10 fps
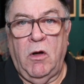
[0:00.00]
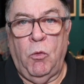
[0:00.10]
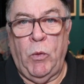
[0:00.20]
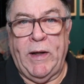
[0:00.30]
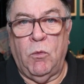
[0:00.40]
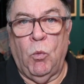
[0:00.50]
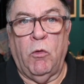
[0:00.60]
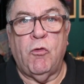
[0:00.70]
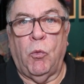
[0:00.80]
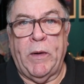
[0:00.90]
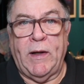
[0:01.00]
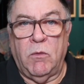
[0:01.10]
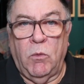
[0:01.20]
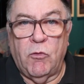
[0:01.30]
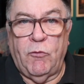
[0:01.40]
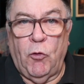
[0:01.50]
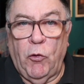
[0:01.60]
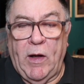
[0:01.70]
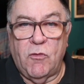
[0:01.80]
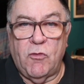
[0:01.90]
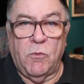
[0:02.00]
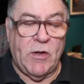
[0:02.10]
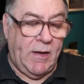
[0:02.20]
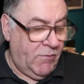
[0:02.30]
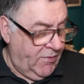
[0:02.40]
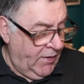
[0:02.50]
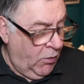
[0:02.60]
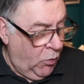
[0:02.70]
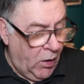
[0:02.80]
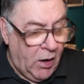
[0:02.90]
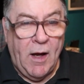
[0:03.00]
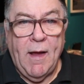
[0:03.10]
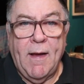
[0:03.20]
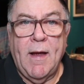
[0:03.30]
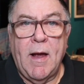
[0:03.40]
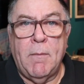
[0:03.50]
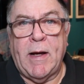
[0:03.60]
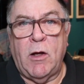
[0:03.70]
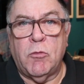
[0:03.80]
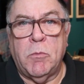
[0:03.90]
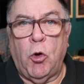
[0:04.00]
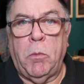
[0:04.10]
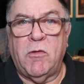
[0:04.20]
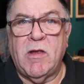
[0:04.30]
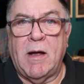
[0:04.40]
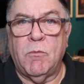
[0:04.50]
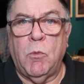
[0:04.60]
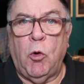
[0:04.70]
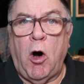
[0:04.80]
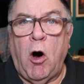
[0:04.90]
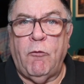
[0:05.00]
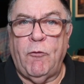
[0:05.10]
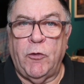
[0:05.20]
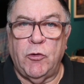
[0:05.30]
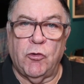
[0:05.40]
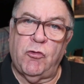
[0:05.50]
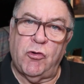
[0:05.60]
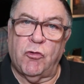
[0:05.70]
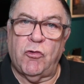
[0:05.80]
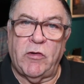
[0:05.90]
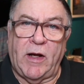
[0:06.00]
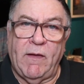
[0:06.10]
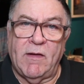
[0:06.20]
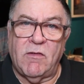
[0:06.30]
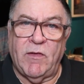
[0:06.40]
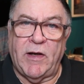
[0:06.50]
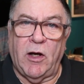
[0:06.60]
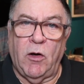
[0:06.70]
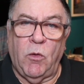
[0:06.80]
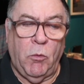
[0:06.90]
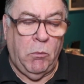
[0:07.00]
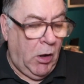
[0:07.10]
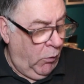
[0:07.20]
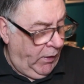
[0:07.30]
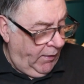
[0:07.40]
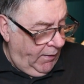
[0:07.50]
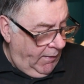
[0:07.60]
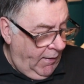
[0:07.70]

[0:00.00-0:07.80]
a week, once a fortnight sometimes. So I might use them a couple of times more often just to get this video uploaded.